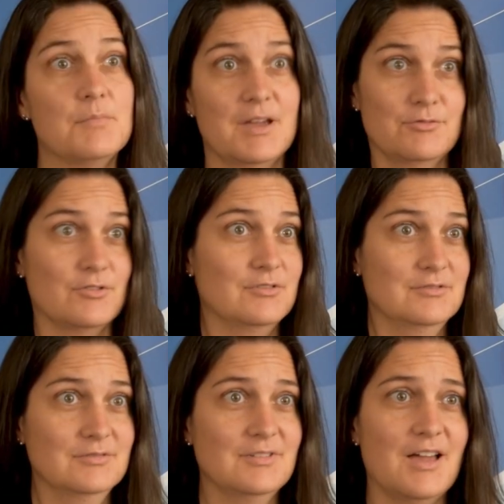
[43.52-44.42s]
my
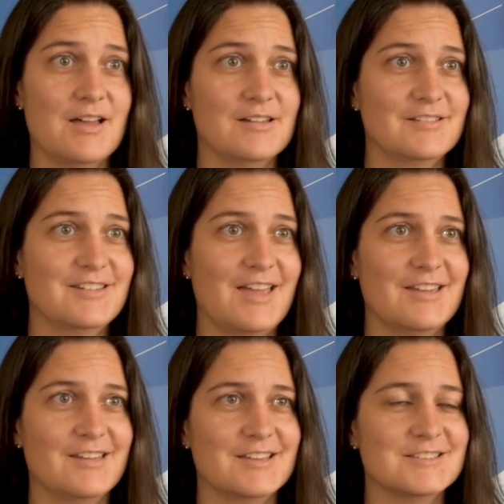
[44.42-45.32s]
role uh,
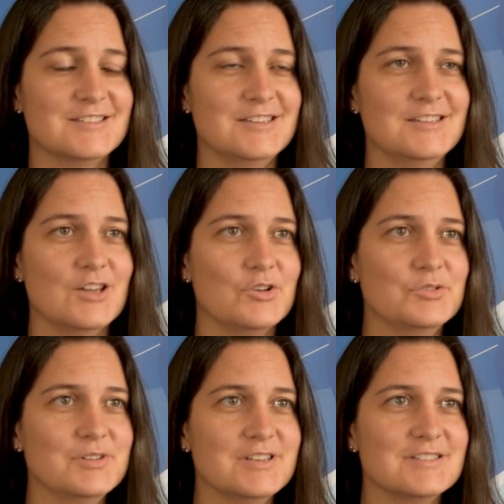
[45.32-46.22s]
as
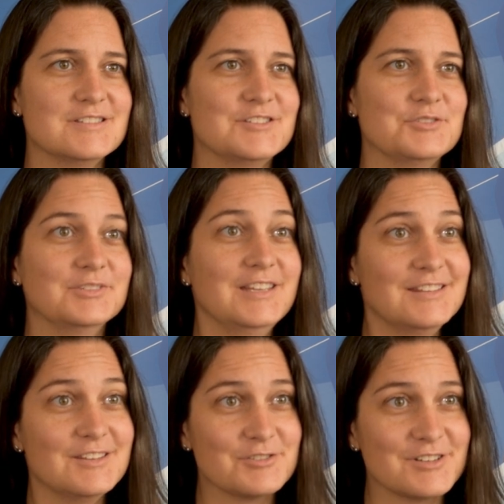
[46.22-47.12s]
CEO is to lead
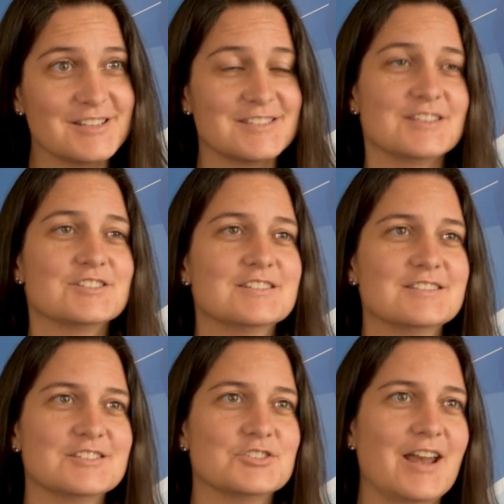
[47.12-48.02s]
the organization,
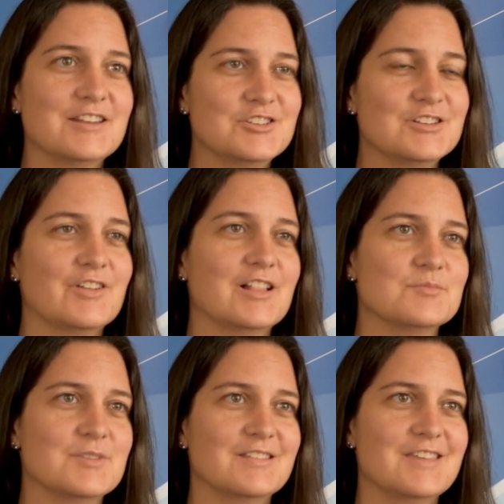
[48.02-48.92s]
the strategy
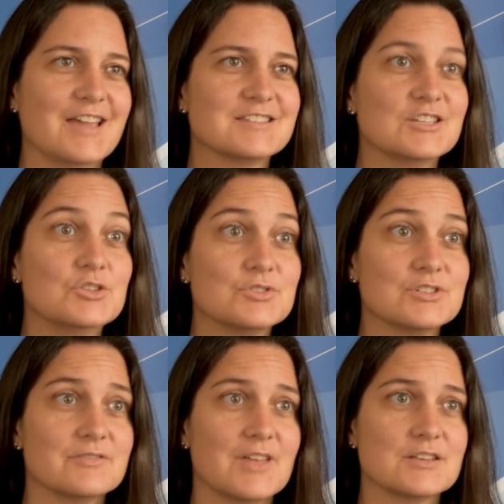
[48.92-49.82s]
development and the execution
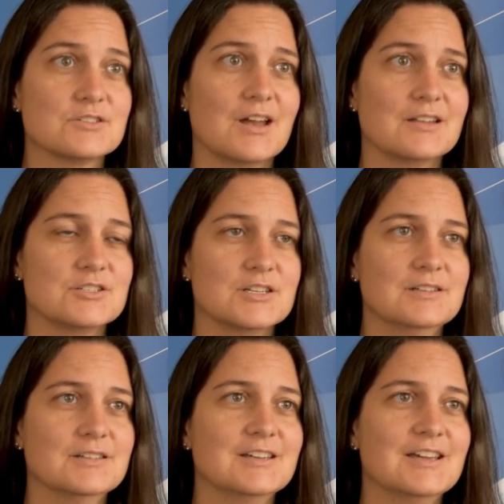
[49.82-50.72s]
of that strategy,
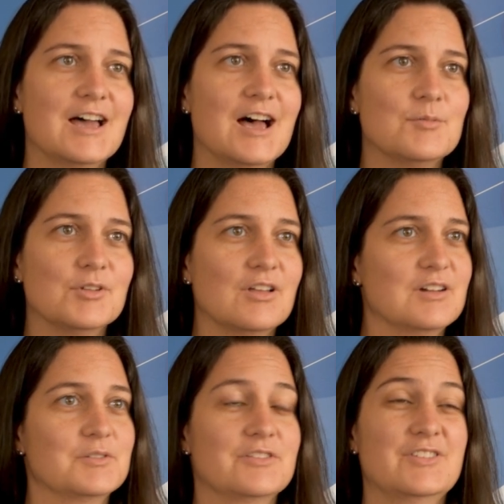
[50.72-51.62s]
um, along
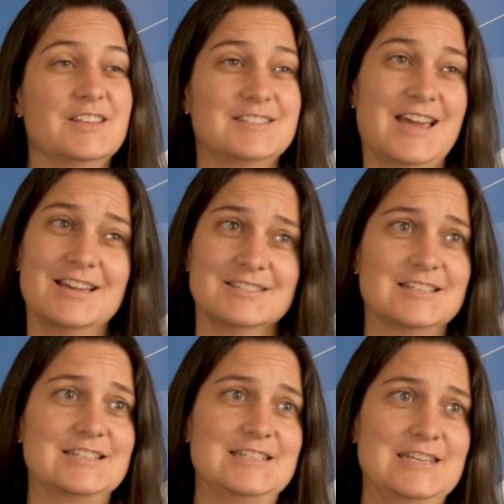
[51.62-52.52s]
with a
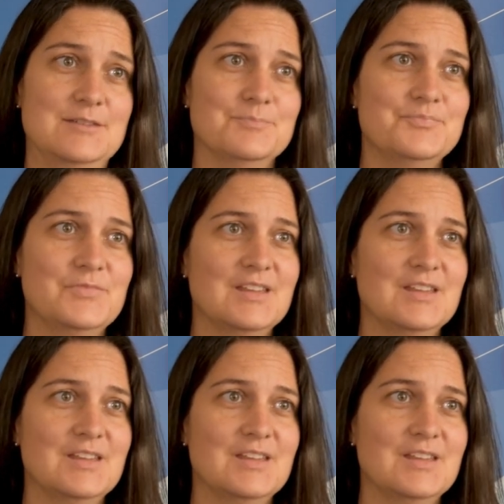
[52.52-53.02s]
fantastic team.